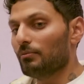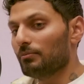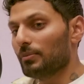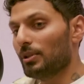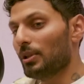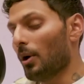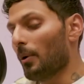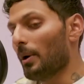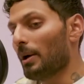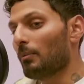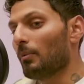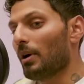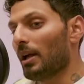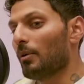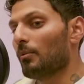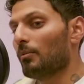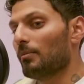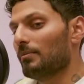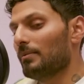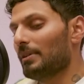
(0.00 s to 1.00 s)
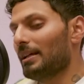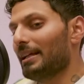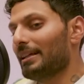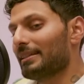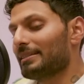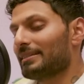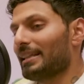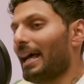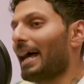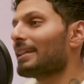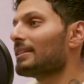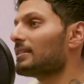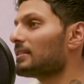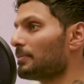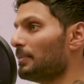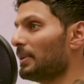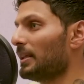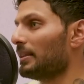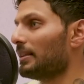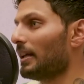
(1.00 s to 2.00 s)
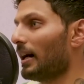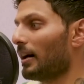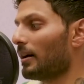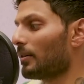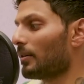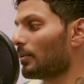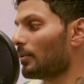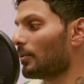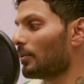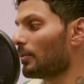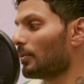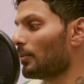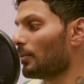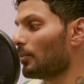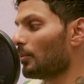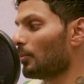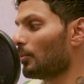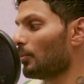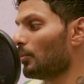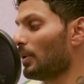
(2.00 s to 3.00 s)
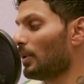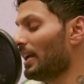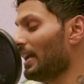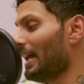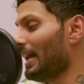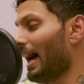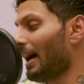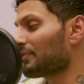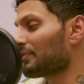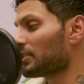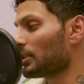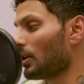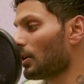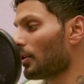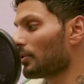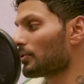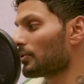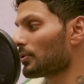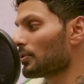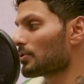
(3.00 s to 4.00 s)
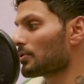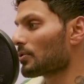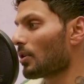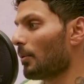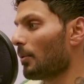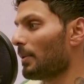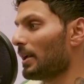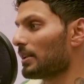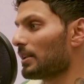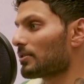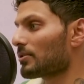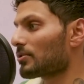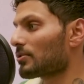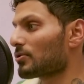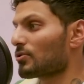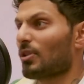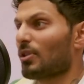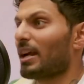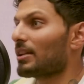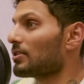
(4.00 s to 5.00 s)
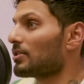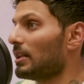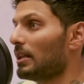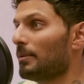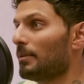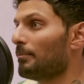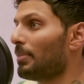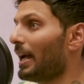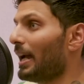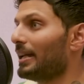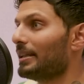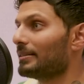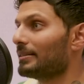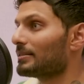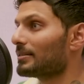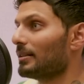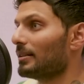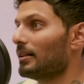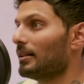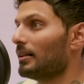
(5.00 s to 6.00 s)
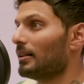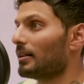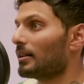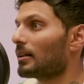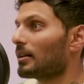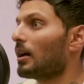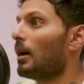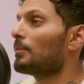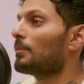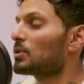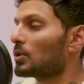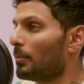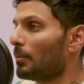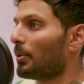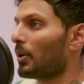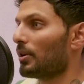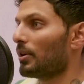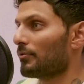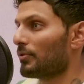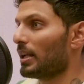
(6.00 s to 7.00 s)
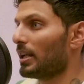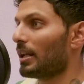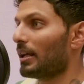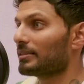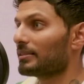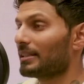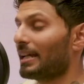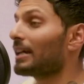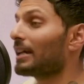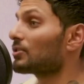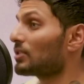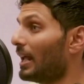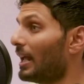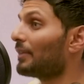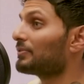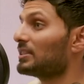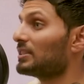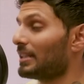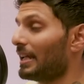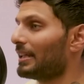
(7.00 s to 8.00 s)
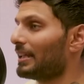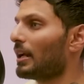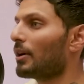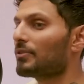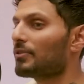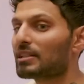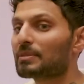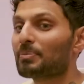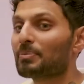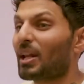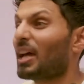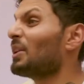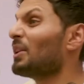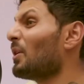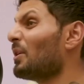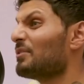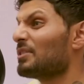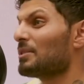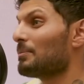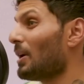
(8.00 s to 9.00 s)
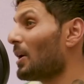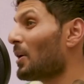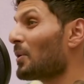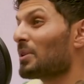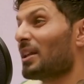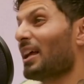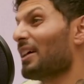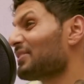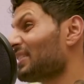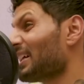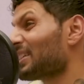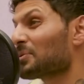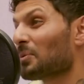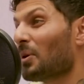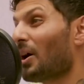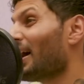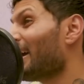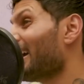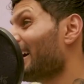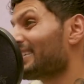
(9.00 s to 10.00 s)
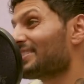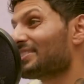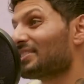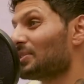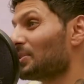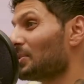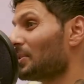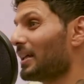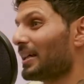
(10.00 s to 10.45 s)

you know, it saddens me that we have to go through so much tragedy and pain to come to a point of realizing, actually, I have to take care of this. But I know even in my own life, that's what I had to do.